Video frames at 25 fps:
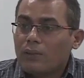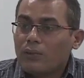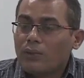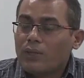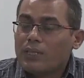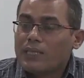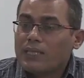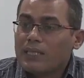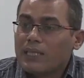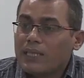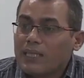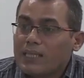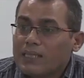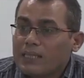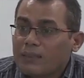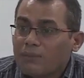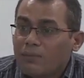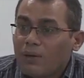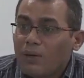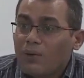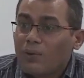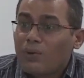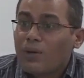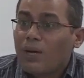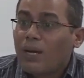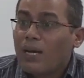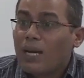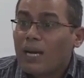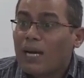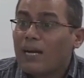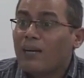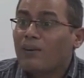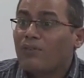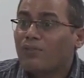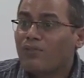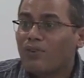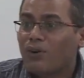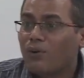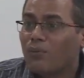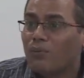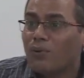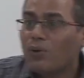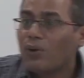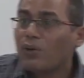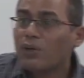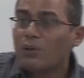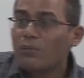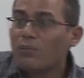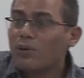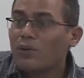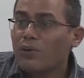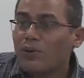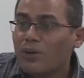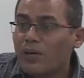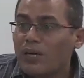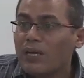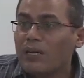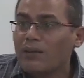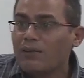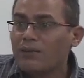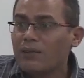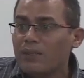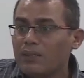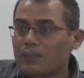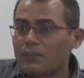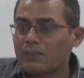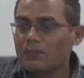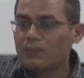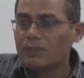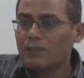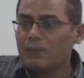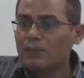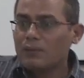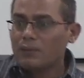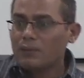question is about landform, not about rivers.